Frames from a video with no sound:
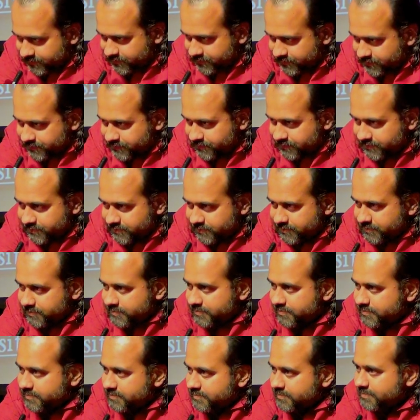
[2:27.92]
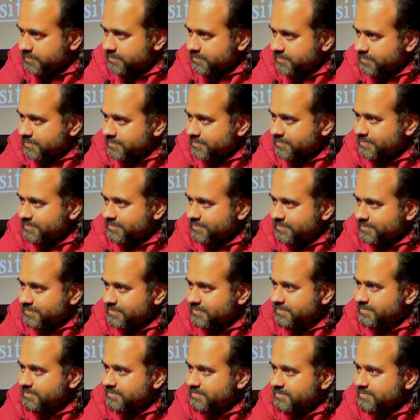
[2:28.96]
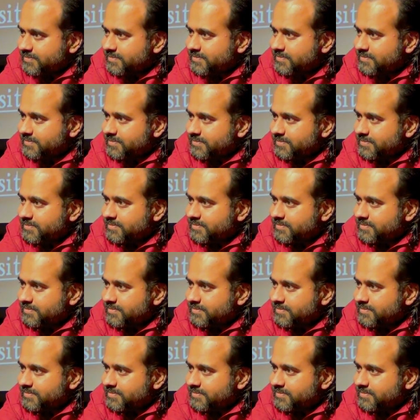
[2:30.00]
But then there is no scope for passion.